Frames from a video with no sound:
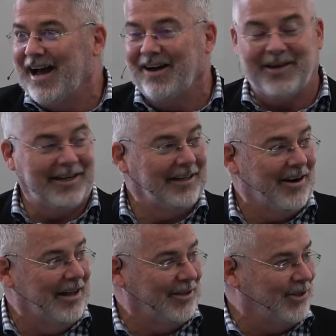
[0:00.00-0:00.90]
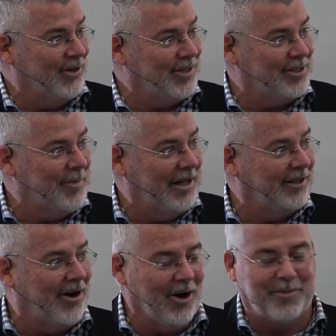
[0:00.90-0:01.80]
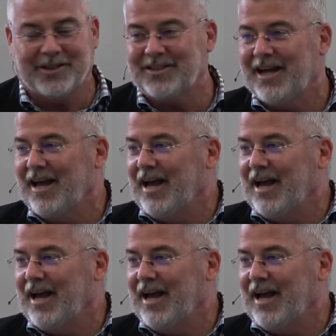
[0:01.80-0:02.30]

I mean, you know how the church is about the carpets.